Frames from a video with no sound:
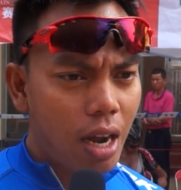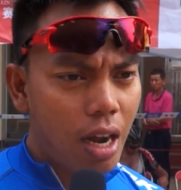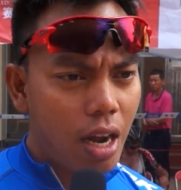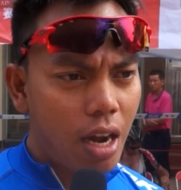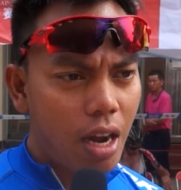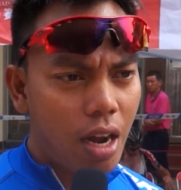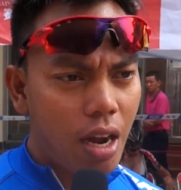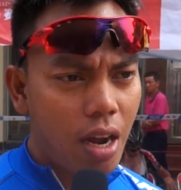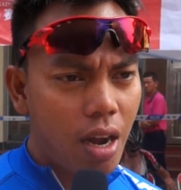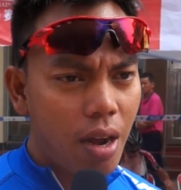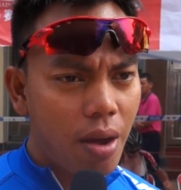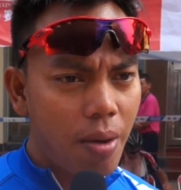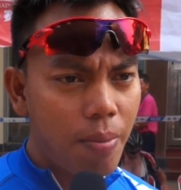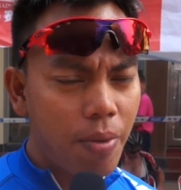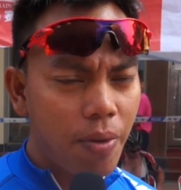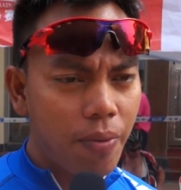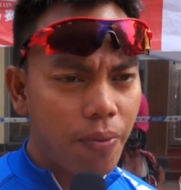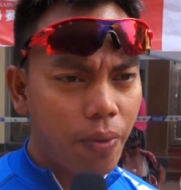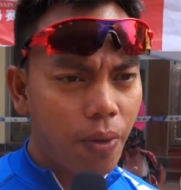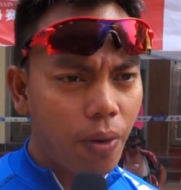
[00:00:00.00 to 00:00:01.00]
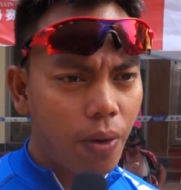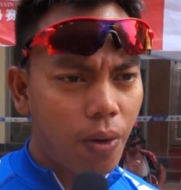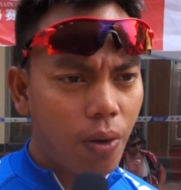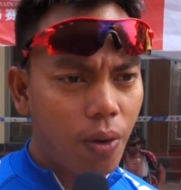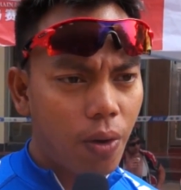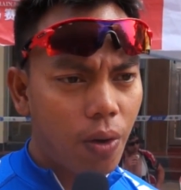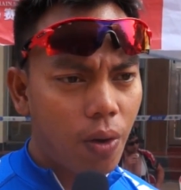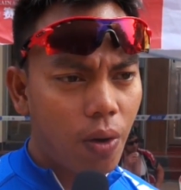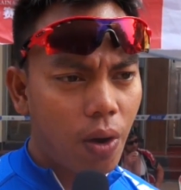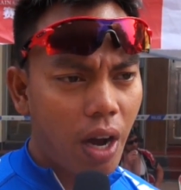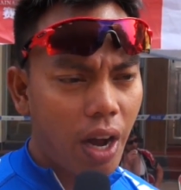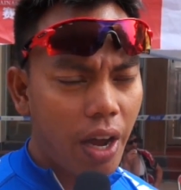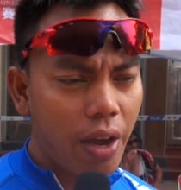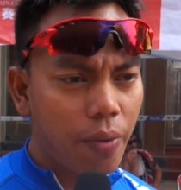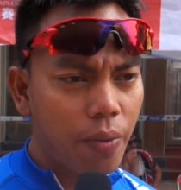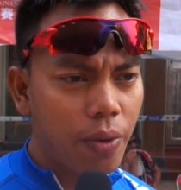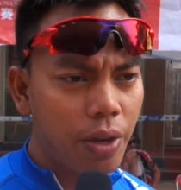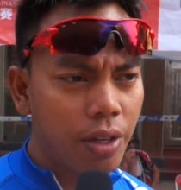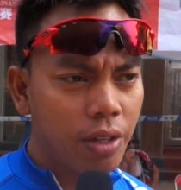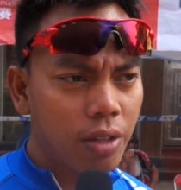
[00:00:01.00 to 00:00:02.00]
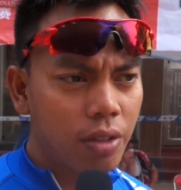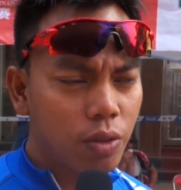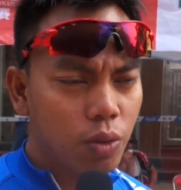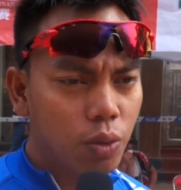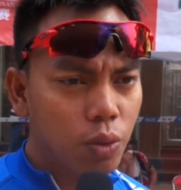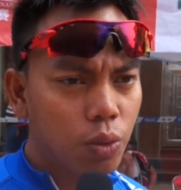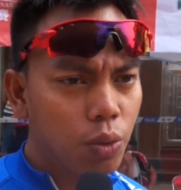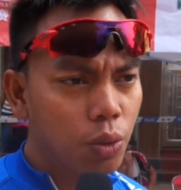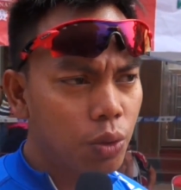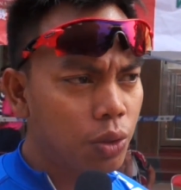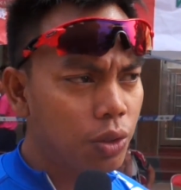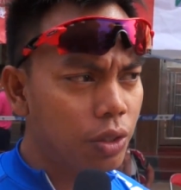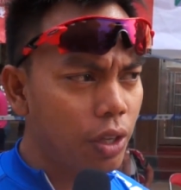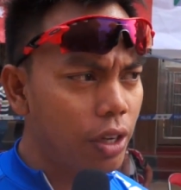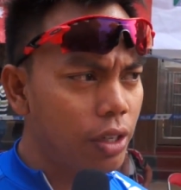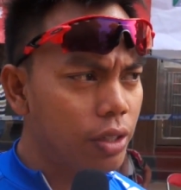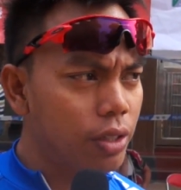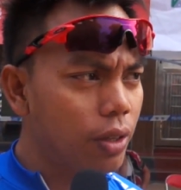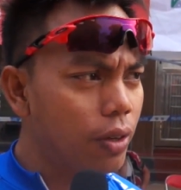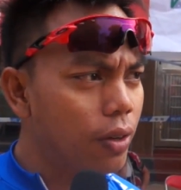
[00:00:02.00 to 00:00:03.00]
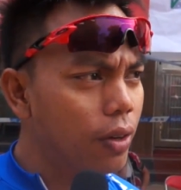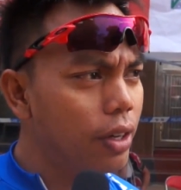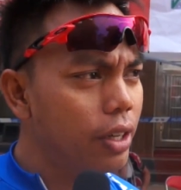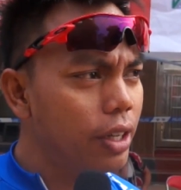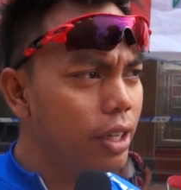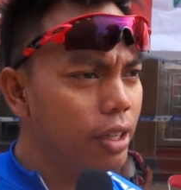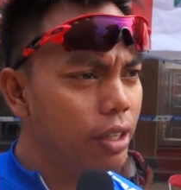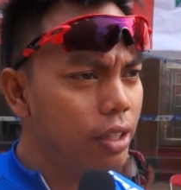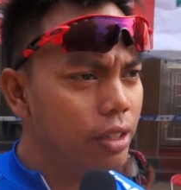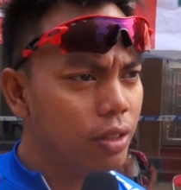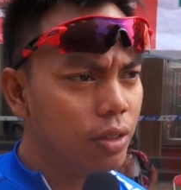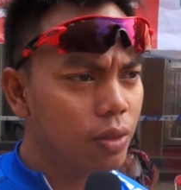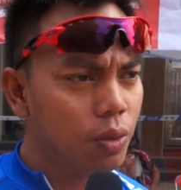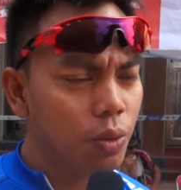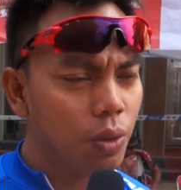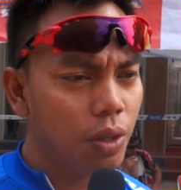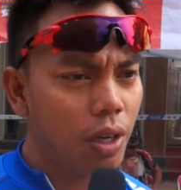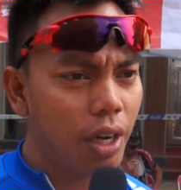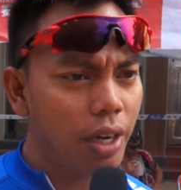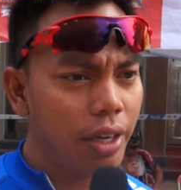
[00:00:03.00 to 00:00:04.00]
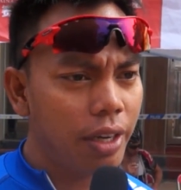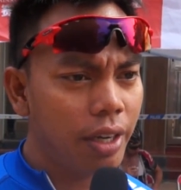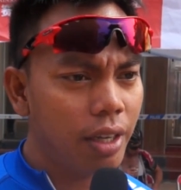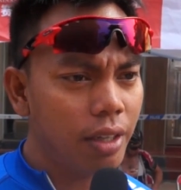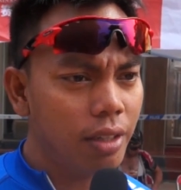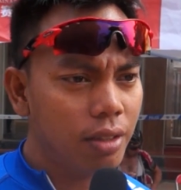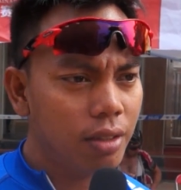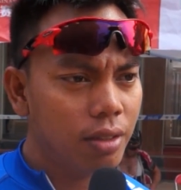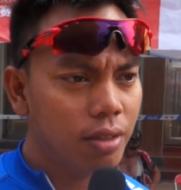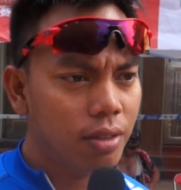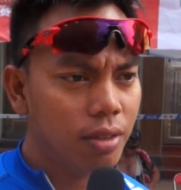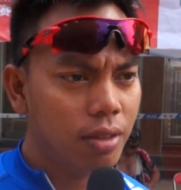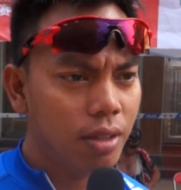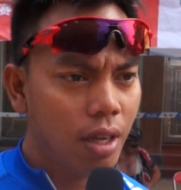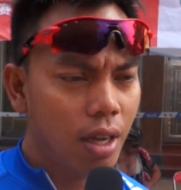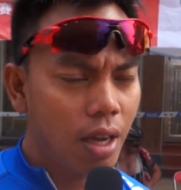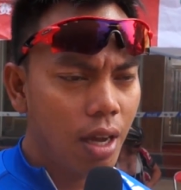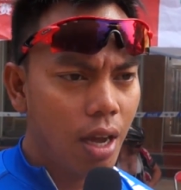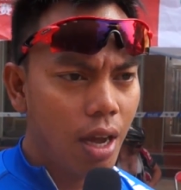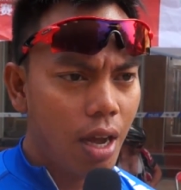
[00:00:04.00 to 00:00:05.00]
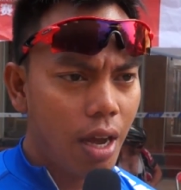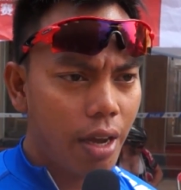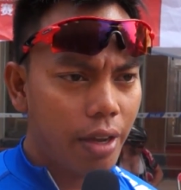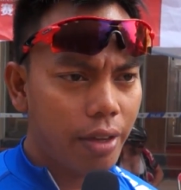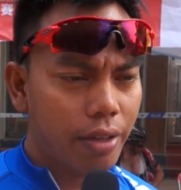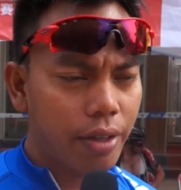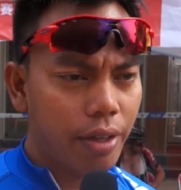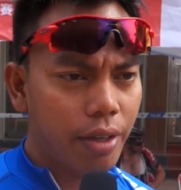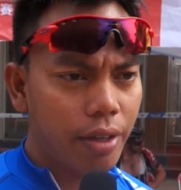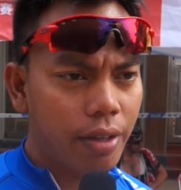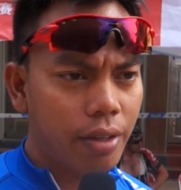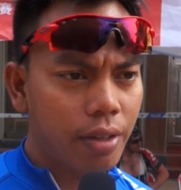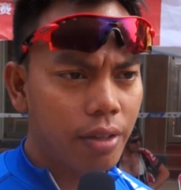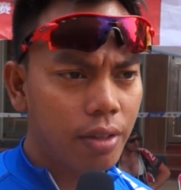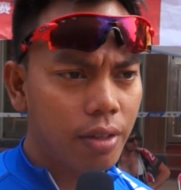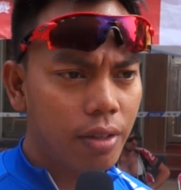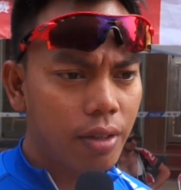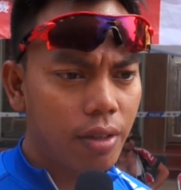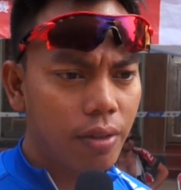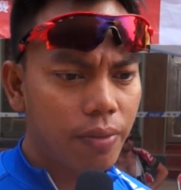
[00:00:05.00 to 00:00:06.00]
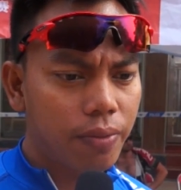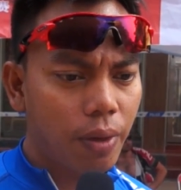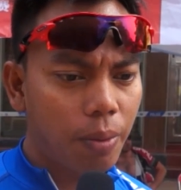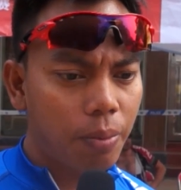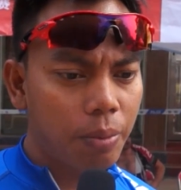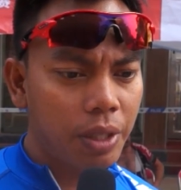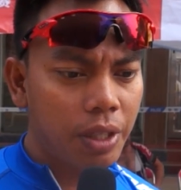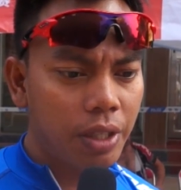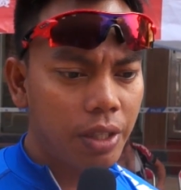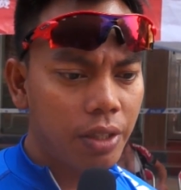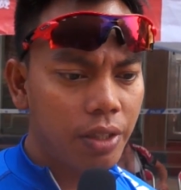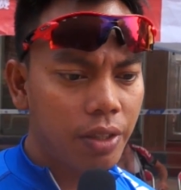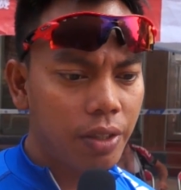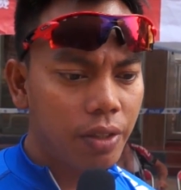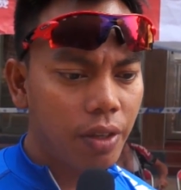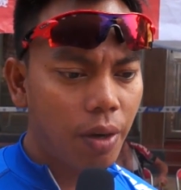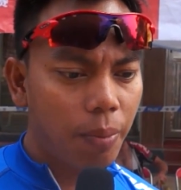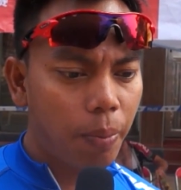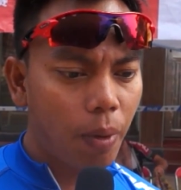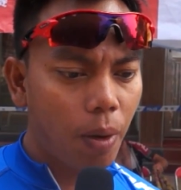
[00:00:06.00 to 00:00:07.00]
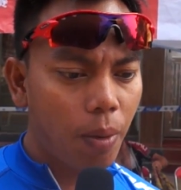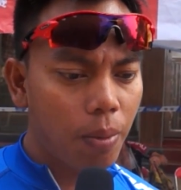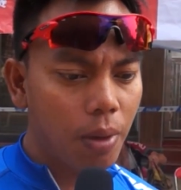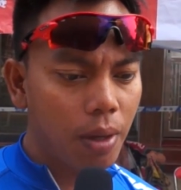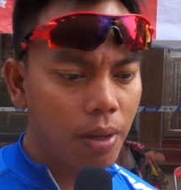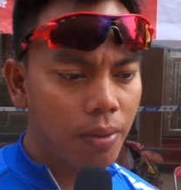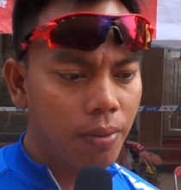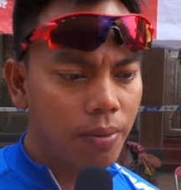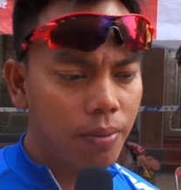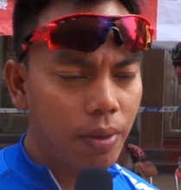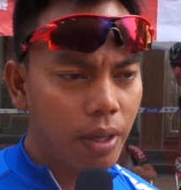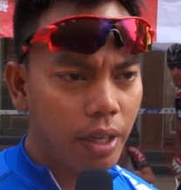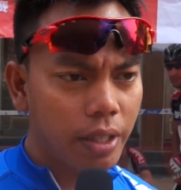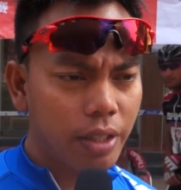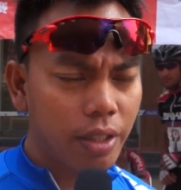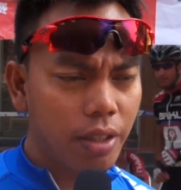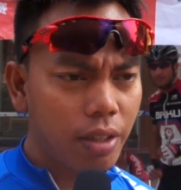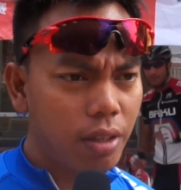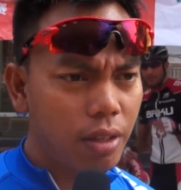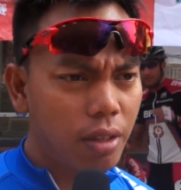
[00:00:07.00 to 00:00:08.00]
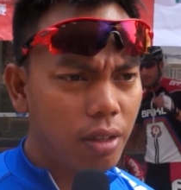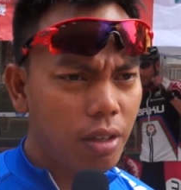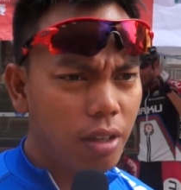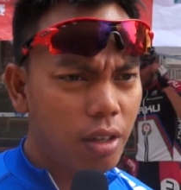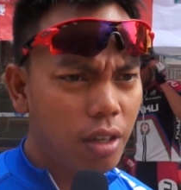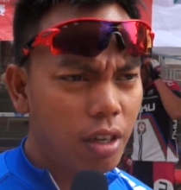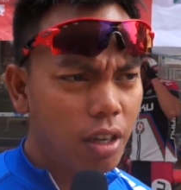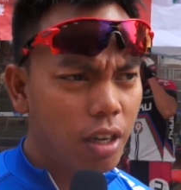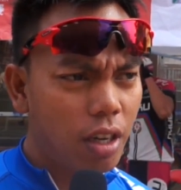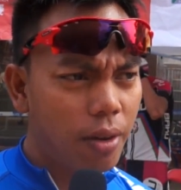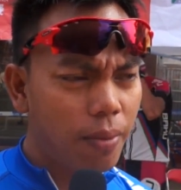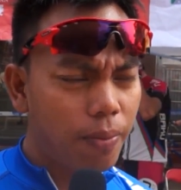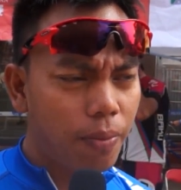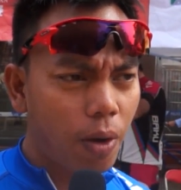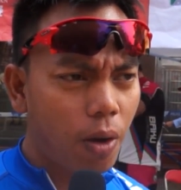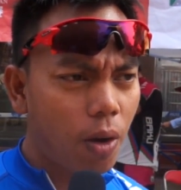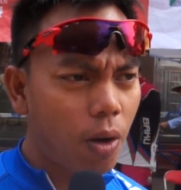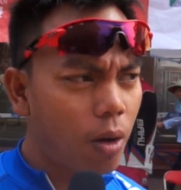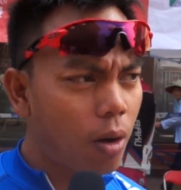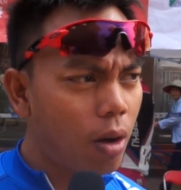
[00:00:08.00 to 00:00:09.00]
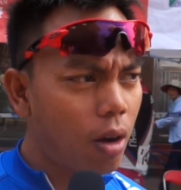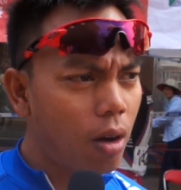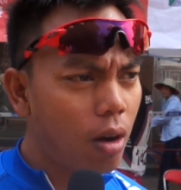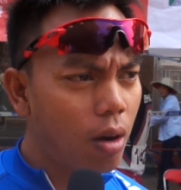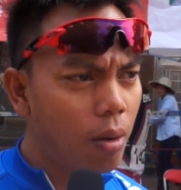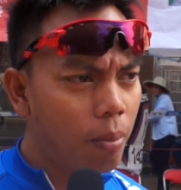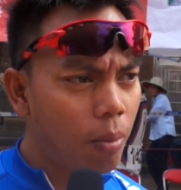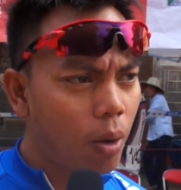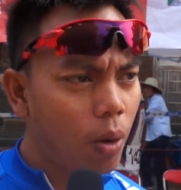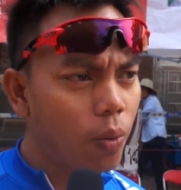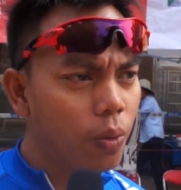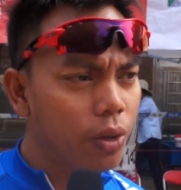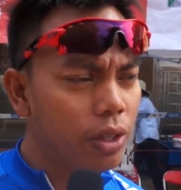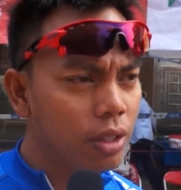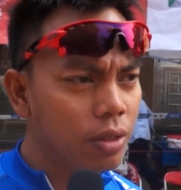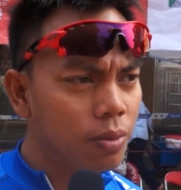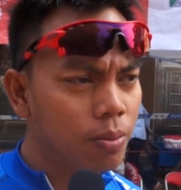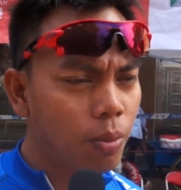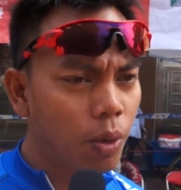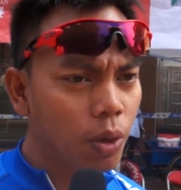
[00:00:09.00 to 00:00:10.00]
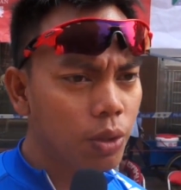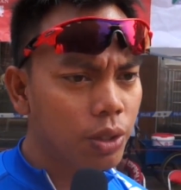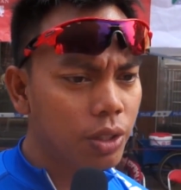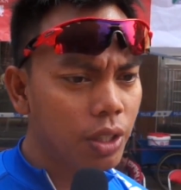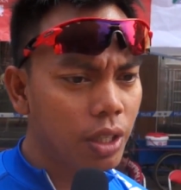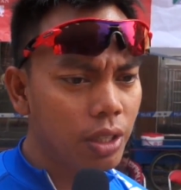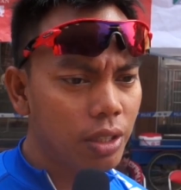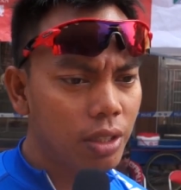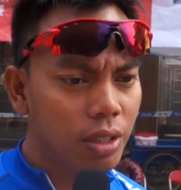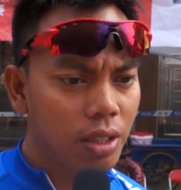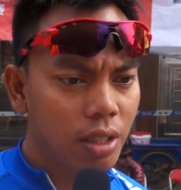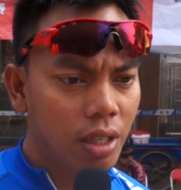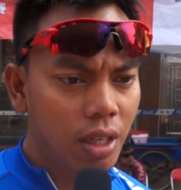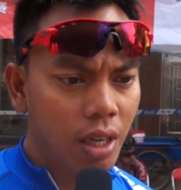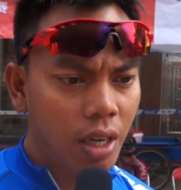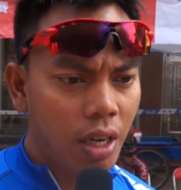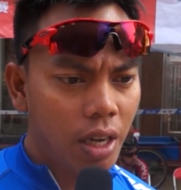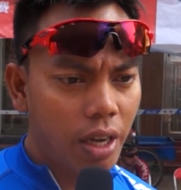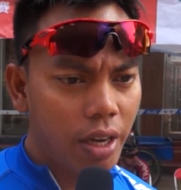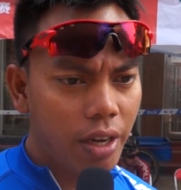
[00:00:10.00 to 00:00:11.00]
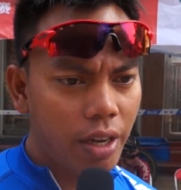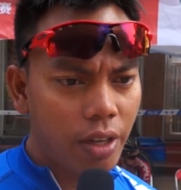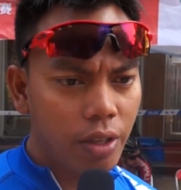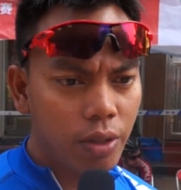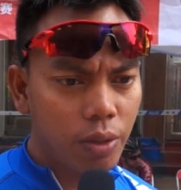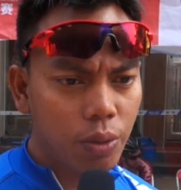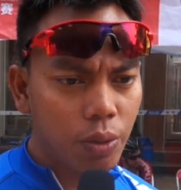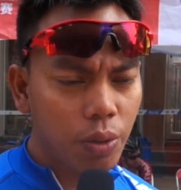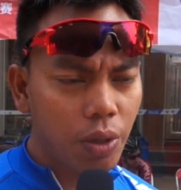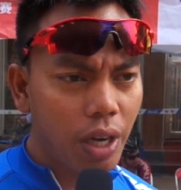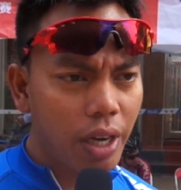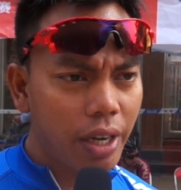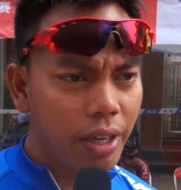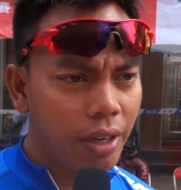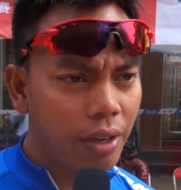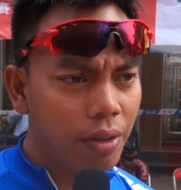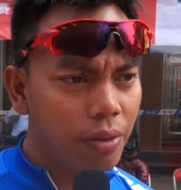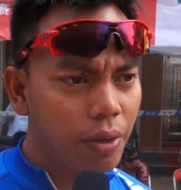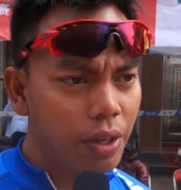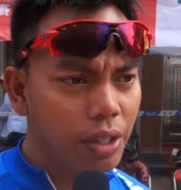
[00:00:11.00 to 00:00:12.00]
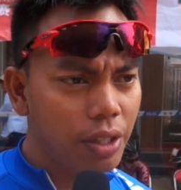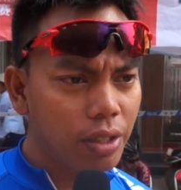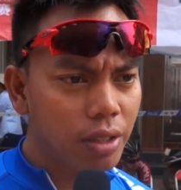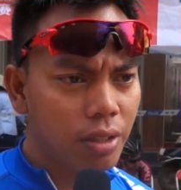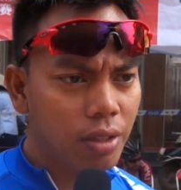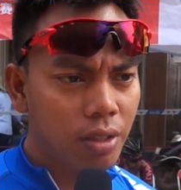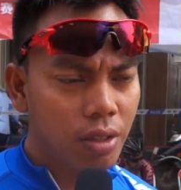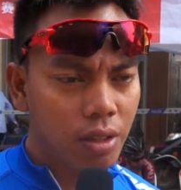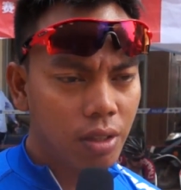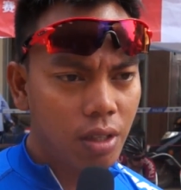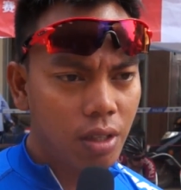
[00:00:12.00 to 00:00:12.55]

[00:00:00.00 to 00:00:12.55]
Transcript: uh, before I win two stage already in Tour Hainan I think for me no problem I think uh, for more win more stage and then Tour Hainan race